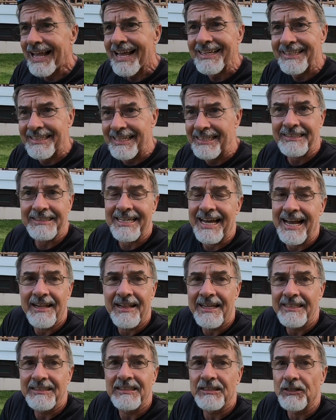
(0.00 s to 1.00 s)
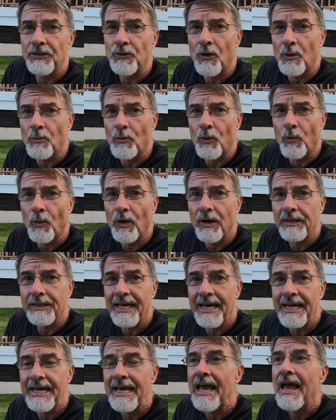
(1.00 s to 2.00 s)
That Saturday is just a normal work
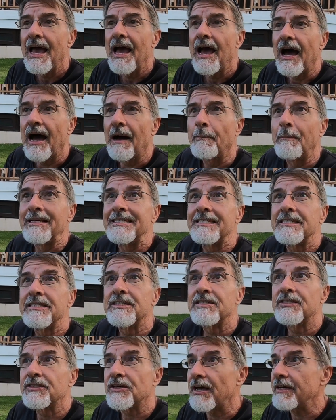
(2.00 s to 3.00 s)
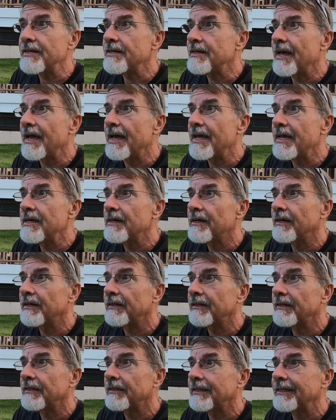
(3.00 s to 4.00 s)
day, but Sunday
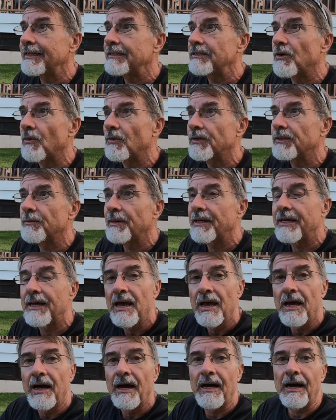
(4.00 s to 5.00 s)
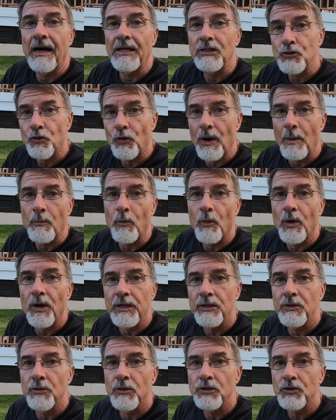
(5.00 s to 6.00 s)
is going to be a trip. We're going
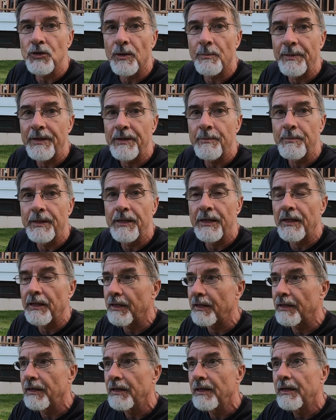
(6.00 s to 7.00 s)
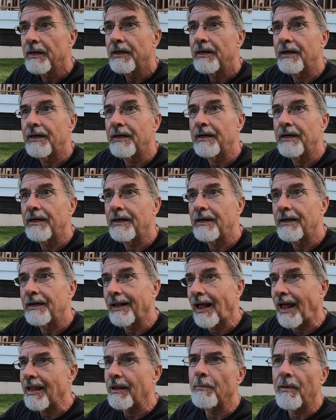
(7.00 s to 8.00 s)
to do a trip into Manila,
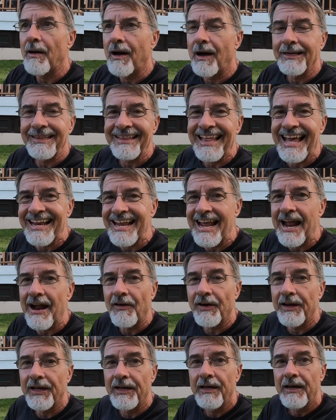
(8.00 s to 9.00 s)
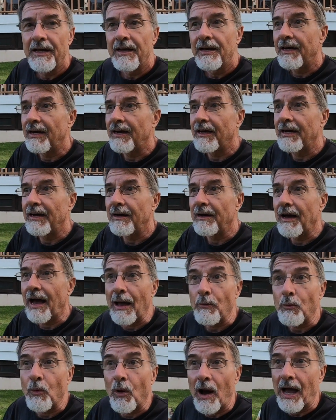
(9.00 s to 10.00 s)
Alabang, that area.
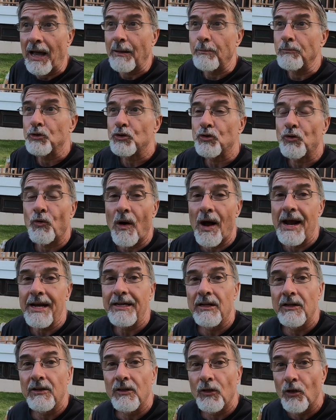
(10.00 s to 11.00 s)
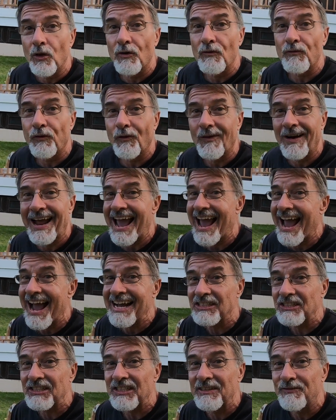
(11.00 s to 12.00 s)
I'm trying to look for
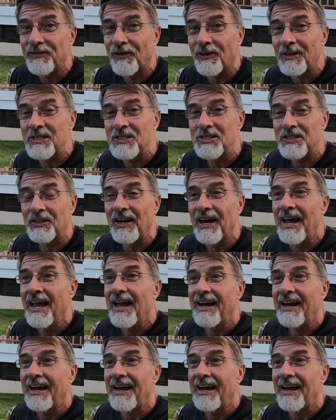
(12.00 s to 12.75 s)
Ashley Furniture.